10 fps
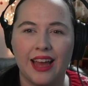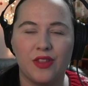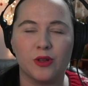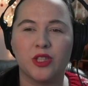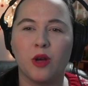
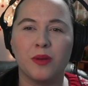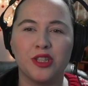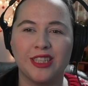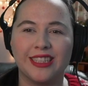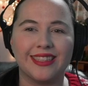There's so
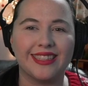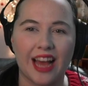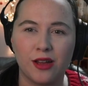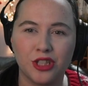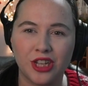much
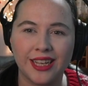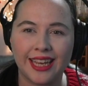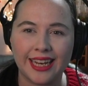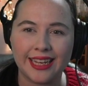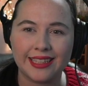
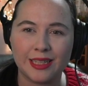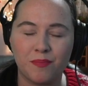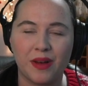nostalgia in it,